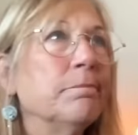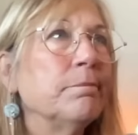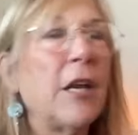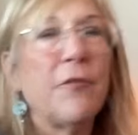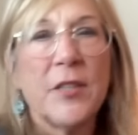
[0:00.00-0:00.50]

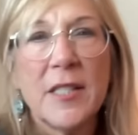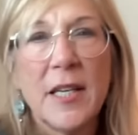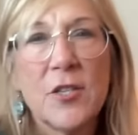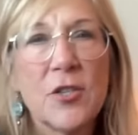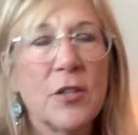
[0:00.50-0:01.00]

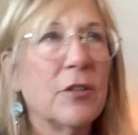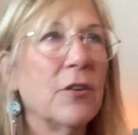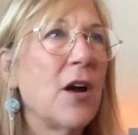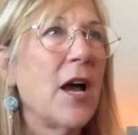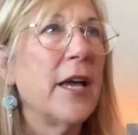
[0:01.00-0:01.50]
manifestation
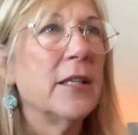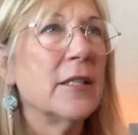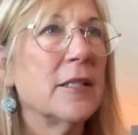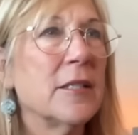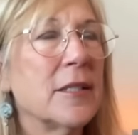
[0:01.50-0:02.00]
or
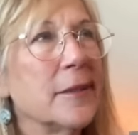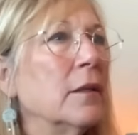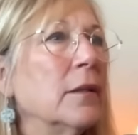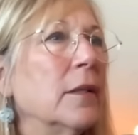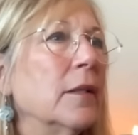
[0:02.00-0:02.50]
highest
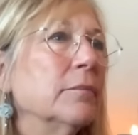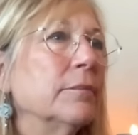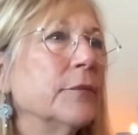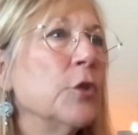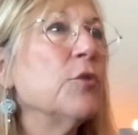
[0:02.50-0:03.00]

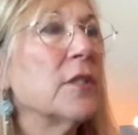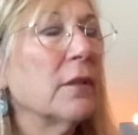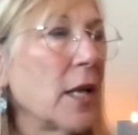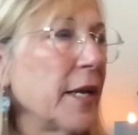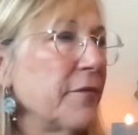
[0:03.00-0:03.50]
use
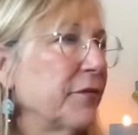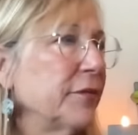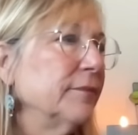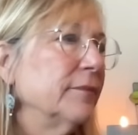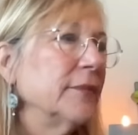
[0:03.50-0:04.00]
in
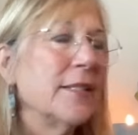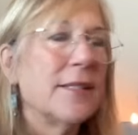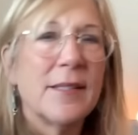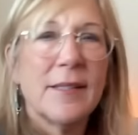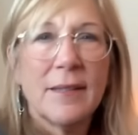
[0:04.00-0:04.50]
life
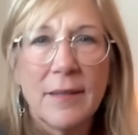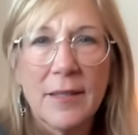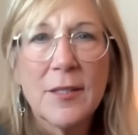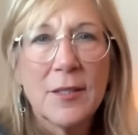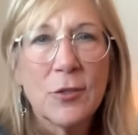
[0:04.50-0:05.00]
is
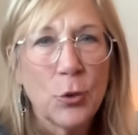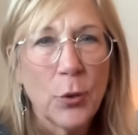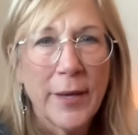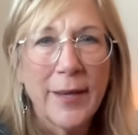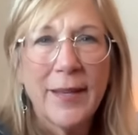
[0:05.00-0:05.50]

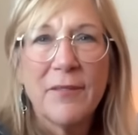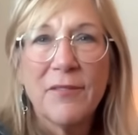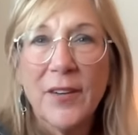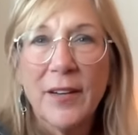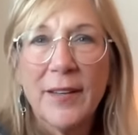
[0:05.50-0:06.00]
joy and
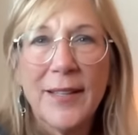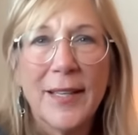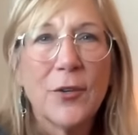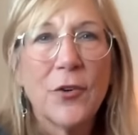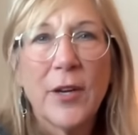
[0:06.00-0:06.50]
fun
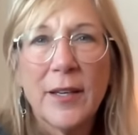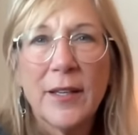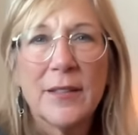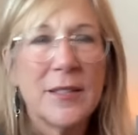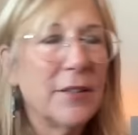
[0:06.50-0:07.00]
and
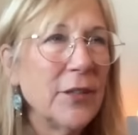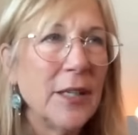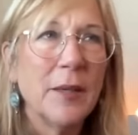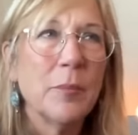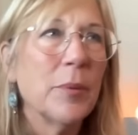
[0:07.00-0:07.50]

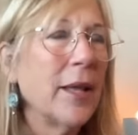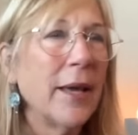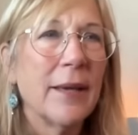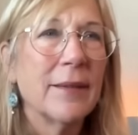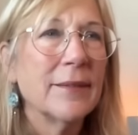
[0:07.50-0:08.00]
creativity and
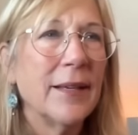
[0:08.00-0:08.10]
play.